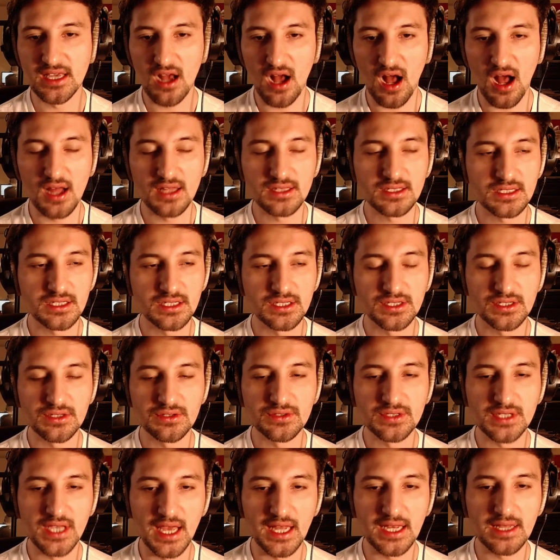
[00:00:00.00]

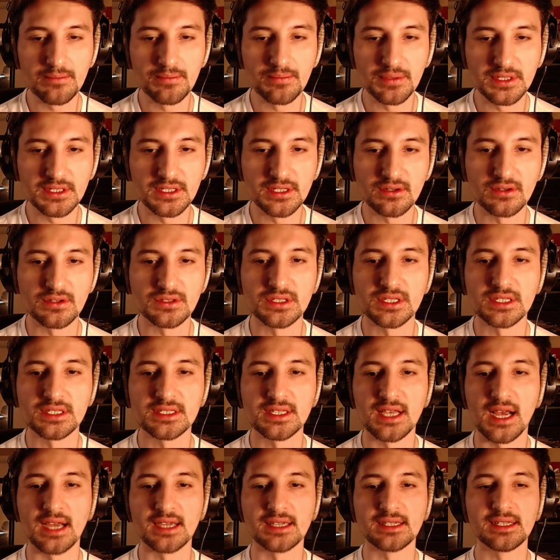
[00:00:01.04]
constitutes any political
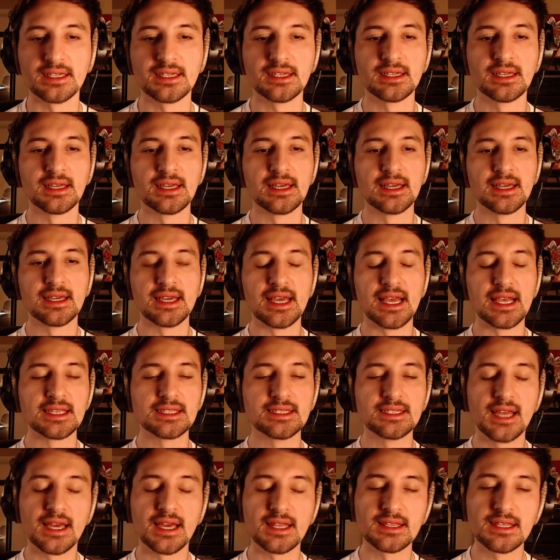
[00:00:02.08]
society is
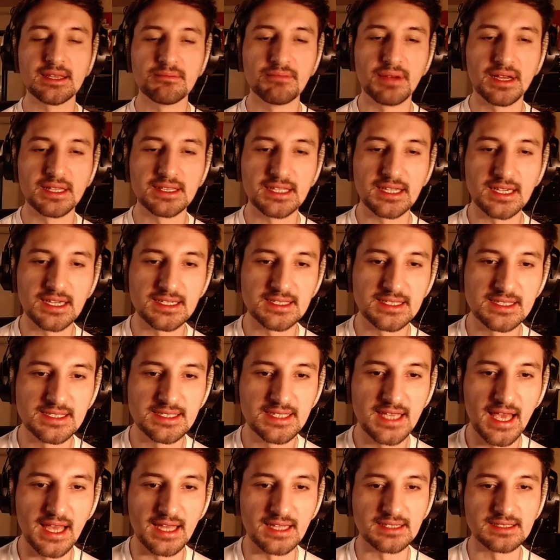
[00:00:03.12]
nothing but the
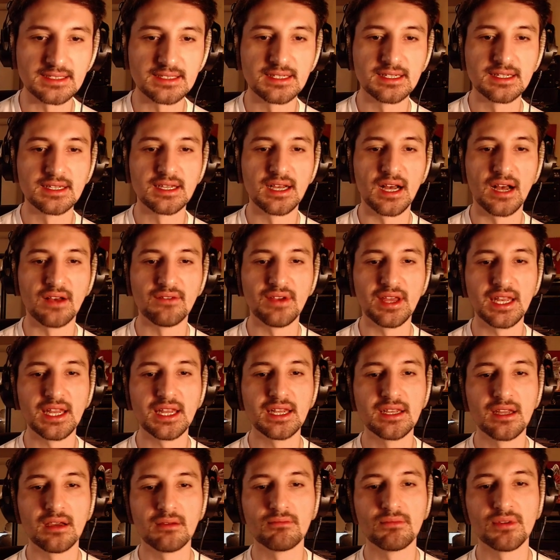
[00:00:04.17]
consent of any
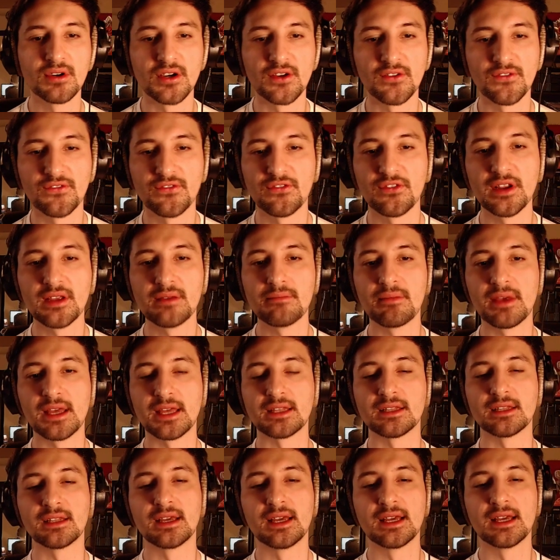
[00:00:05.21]
number of free
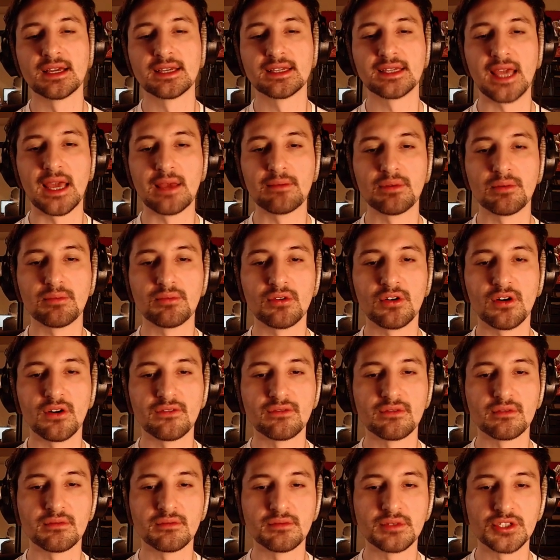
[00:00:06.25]
men capable
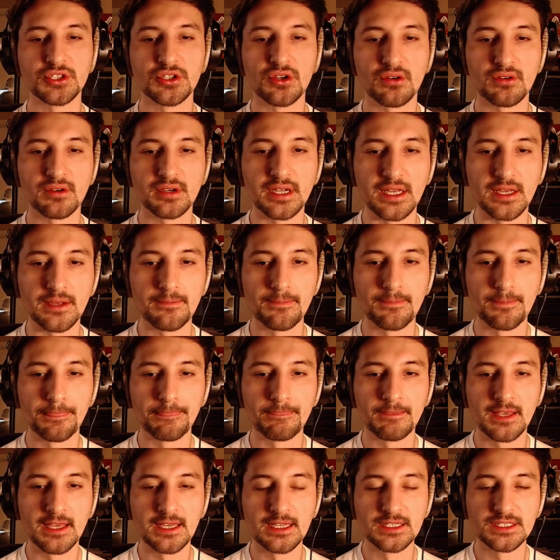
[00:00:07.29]
of a majority
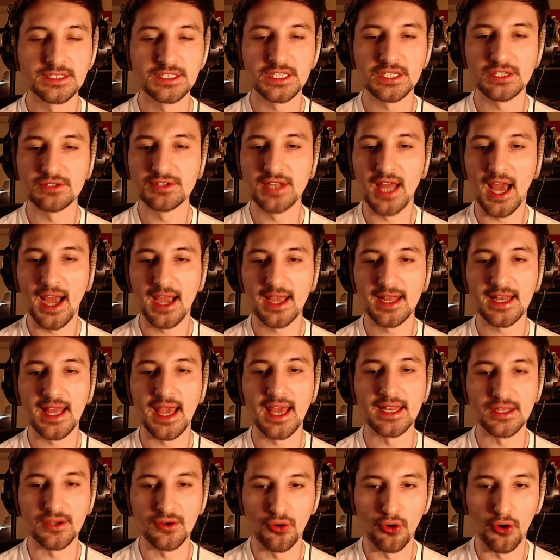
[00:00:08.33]
to unite
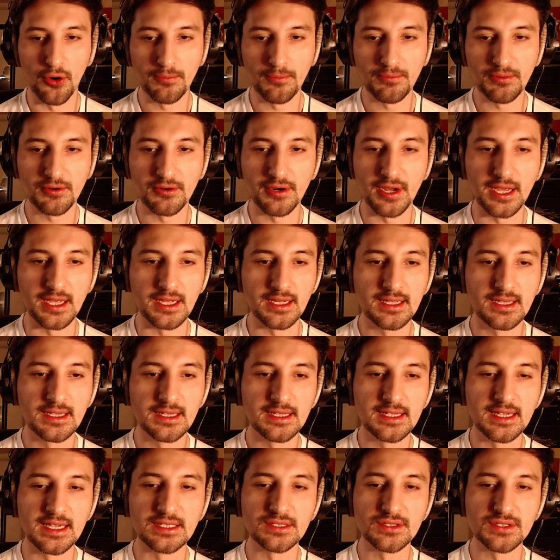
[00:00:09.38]
and incorporate
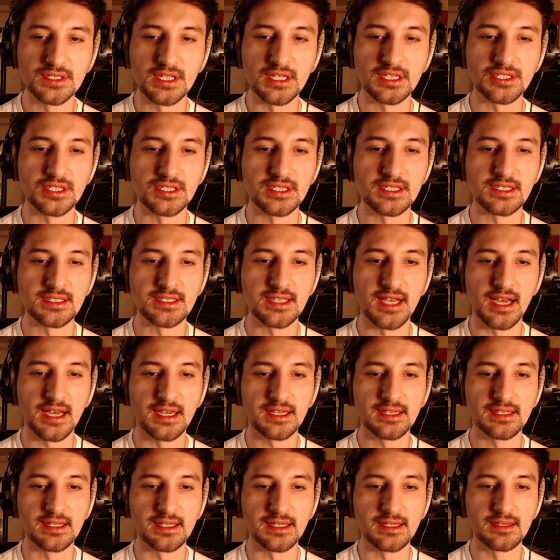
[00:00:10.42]
into such a
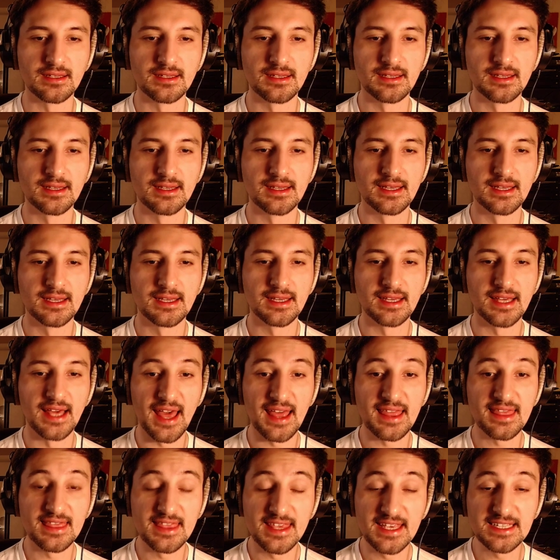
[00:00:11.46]
society.
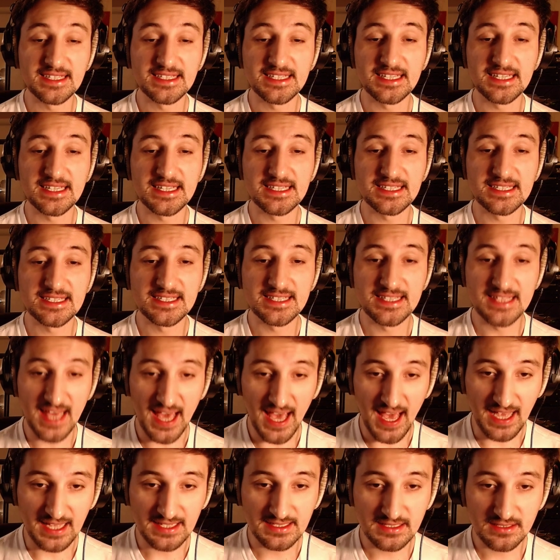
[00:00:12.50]
And this is
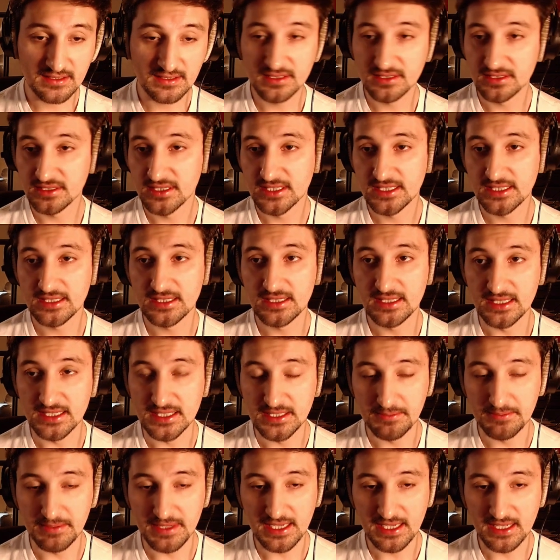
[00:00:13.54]
that," he's
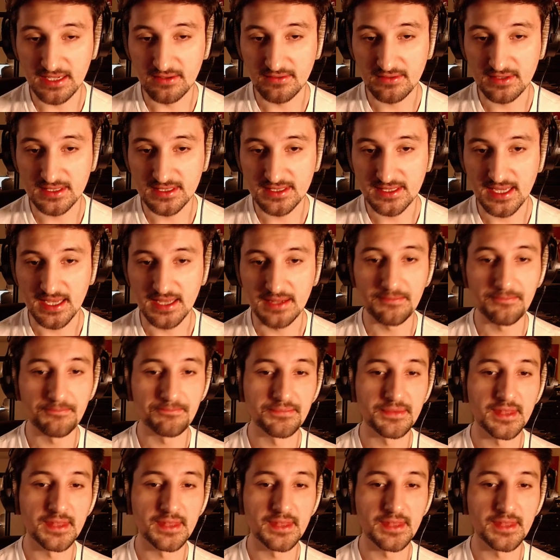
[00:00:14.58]
speaking of consent,